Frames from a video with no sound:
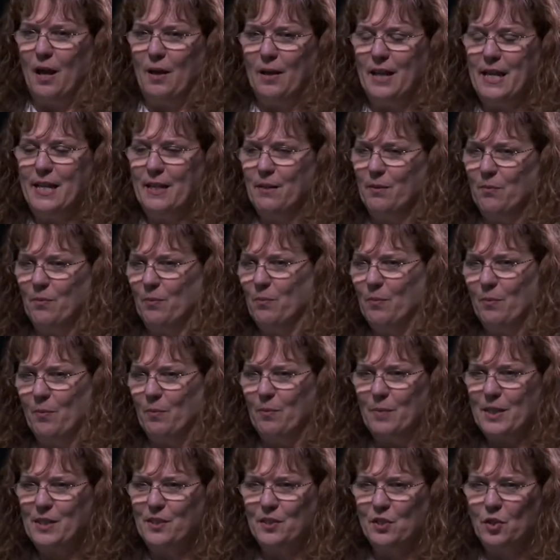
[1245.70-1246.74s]
He had
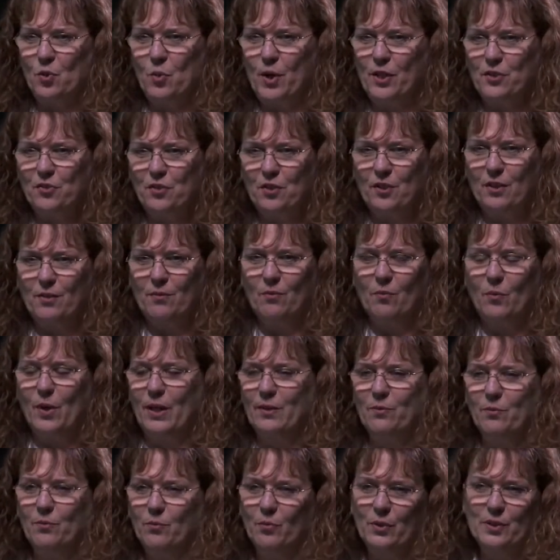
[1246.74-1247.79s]
missed the question on
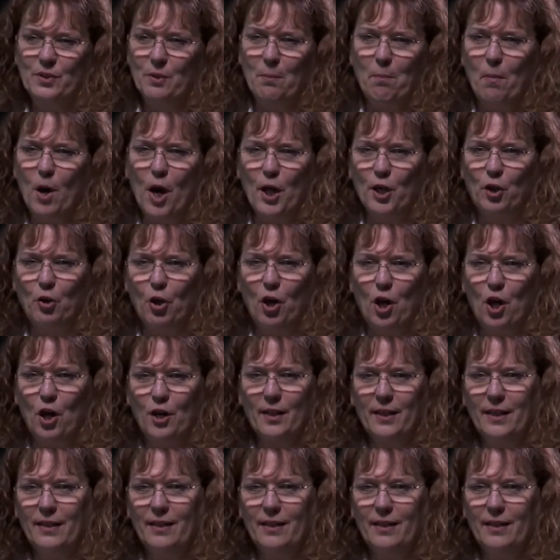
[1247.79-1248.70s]
what was a monologue.